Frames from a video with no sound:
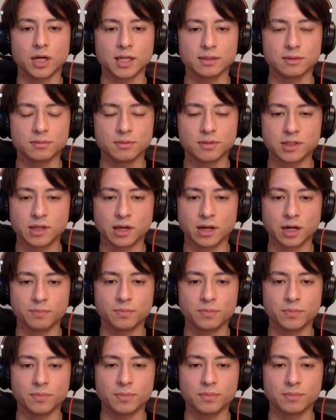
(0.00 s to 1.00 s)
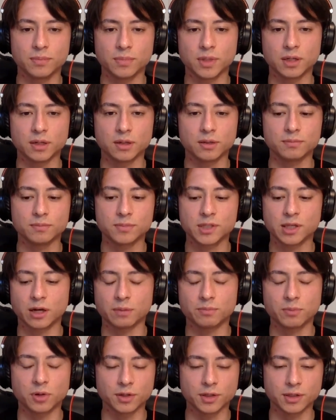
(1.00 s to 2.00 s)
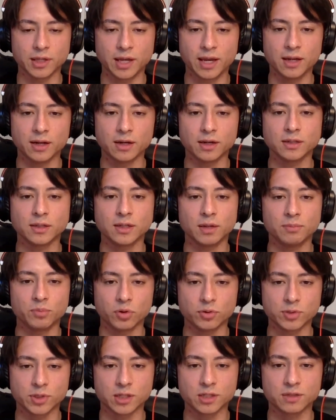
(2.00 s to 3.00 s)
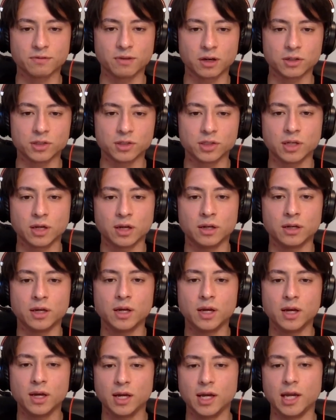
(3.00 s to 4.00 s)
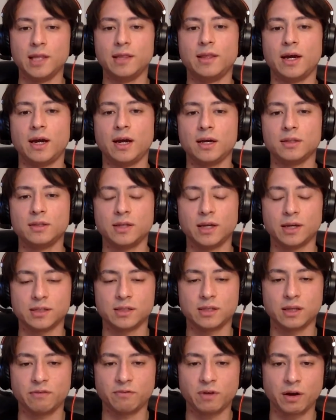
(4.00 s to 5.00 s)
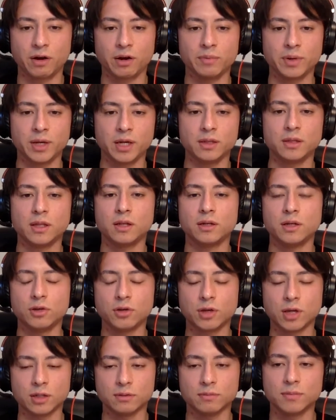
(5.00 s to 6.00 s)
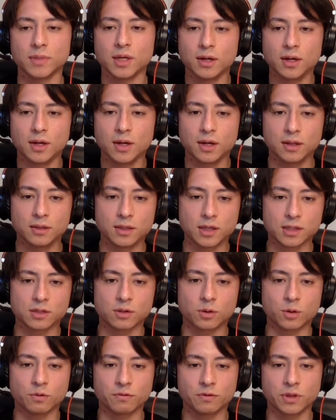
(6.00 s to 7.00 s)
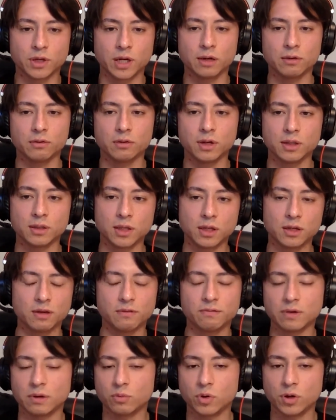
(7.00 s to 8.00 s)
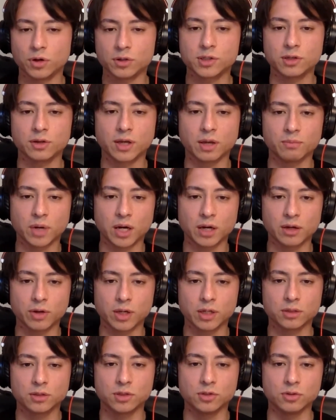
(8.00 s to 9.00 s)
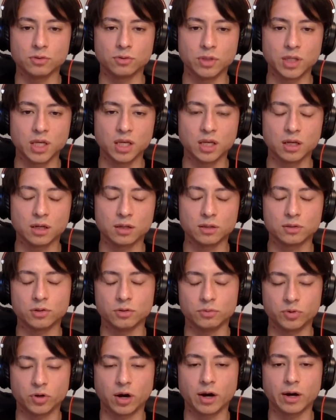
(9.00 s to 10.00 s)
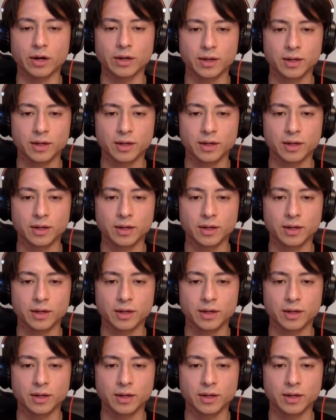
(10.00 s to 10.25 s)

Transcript: set up all the data and Postgres function in that test environment. And then you can test it over there, and then if it works, you can migrate it to the to prod.